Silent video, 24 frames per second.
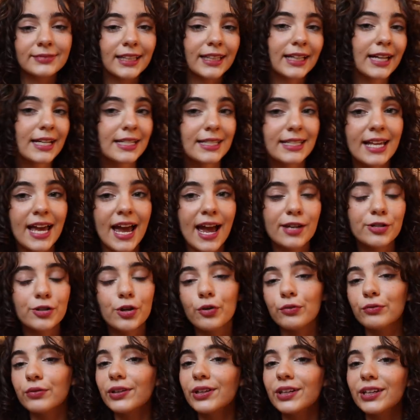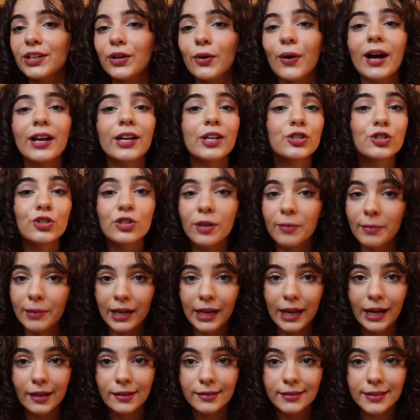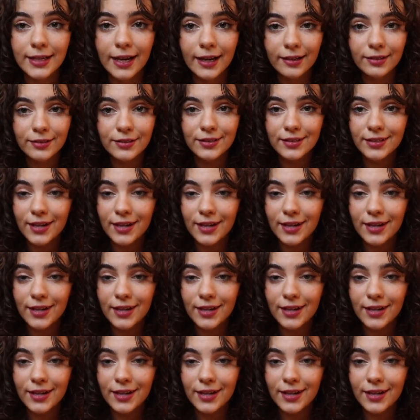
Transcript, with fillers: like I said, don't really know how to do that many hairstyles.